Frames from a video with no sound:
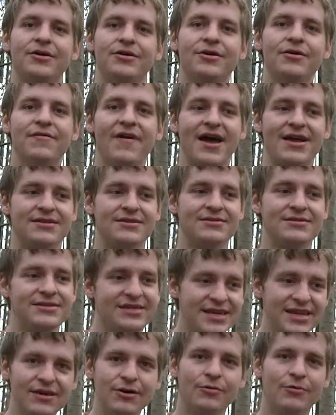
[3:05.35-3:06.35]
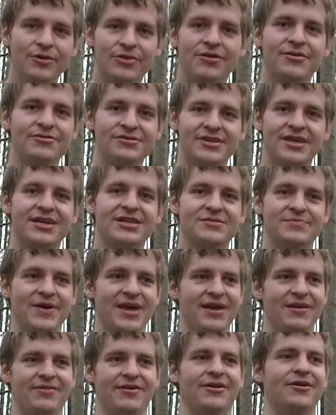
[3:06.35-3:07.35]
You've had to deal with those things
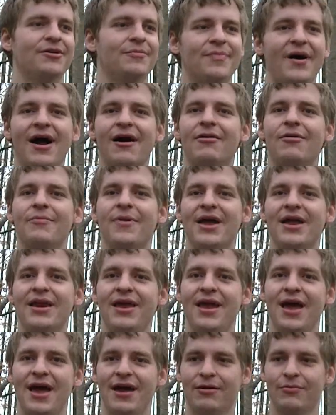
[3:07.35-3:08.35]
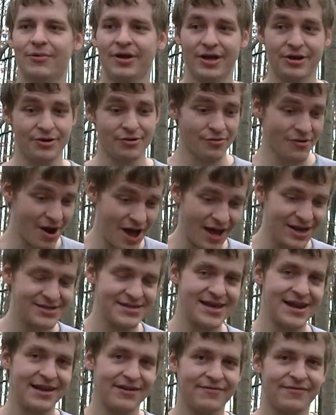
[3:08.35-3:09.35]
being there. You're pyromaniac and you're not
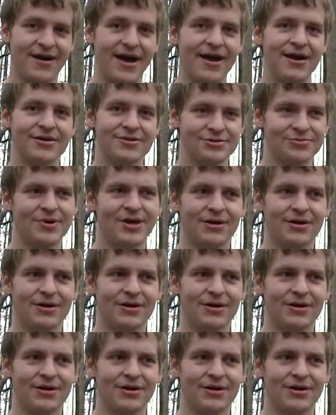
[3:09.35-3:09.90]
setting fires.